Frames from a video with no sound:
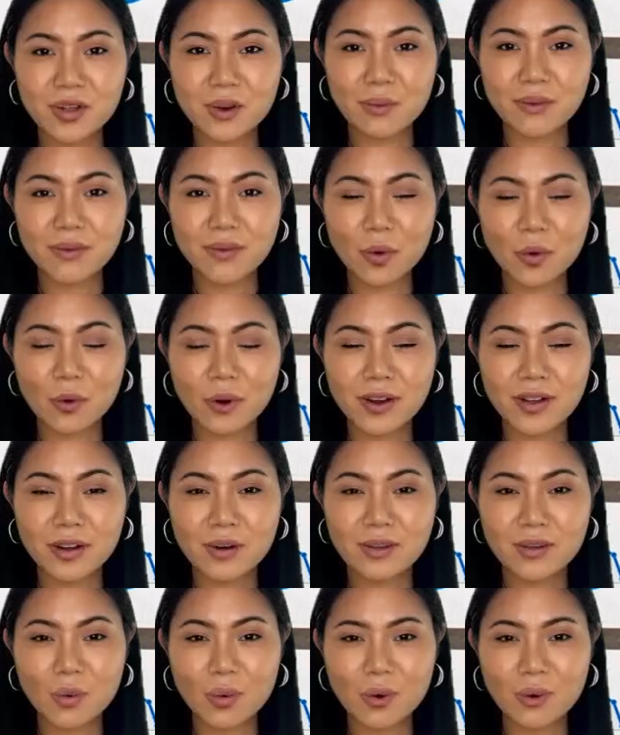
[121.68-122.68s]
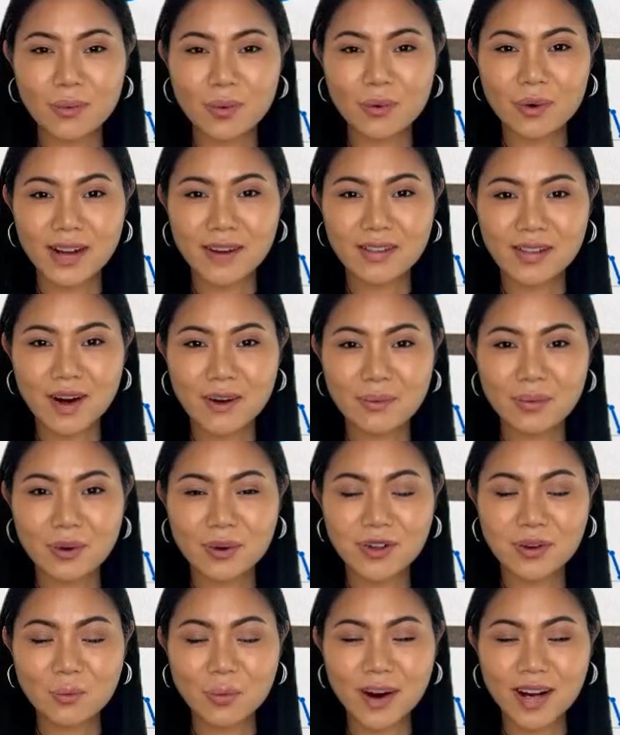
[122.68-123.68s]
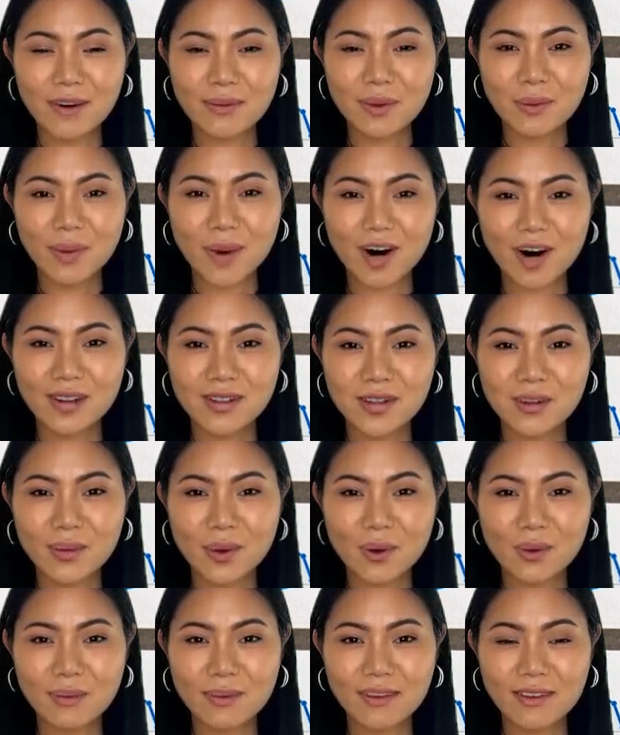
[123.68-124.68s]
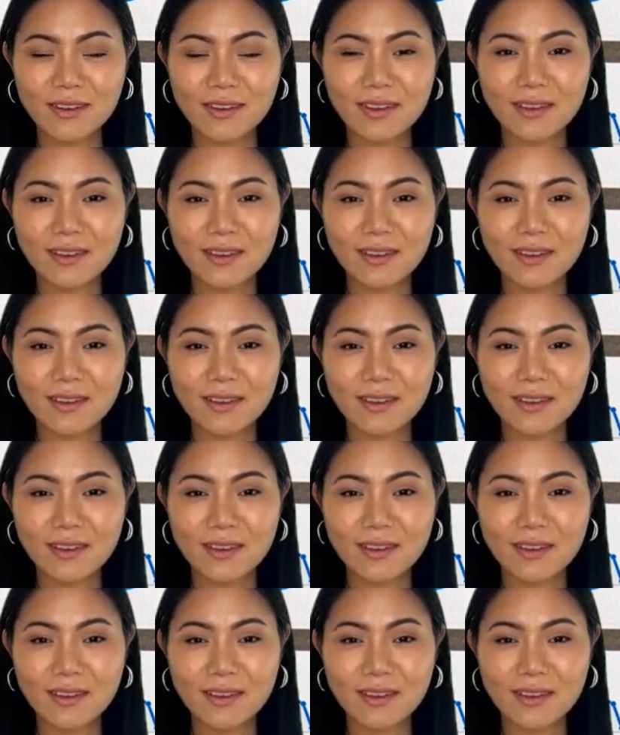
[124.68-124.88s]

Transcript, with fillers: Tip fourth, incorporate numbers whenever possible.